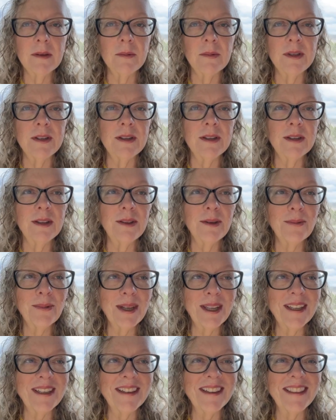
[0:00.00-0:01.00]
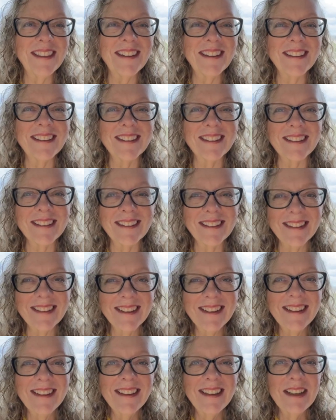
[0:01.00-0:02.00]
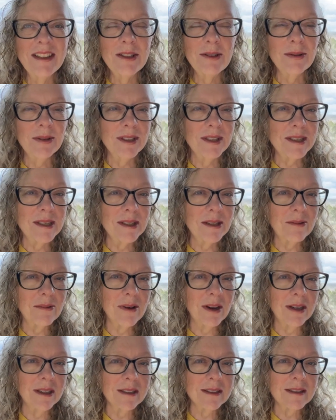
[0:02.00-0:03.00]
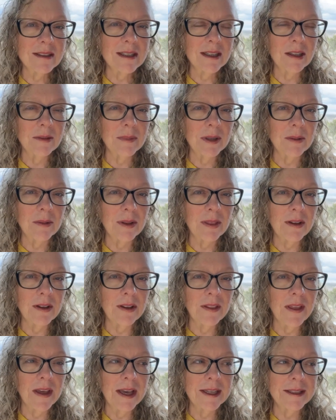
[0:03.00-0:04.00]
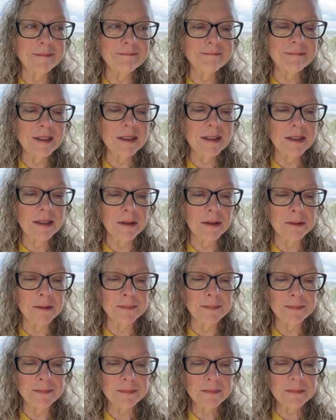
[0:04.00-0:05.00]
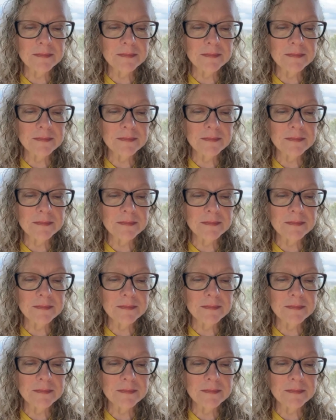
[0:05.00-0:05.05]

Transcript: wind and the rain and the trees and the rocks help me with all that. So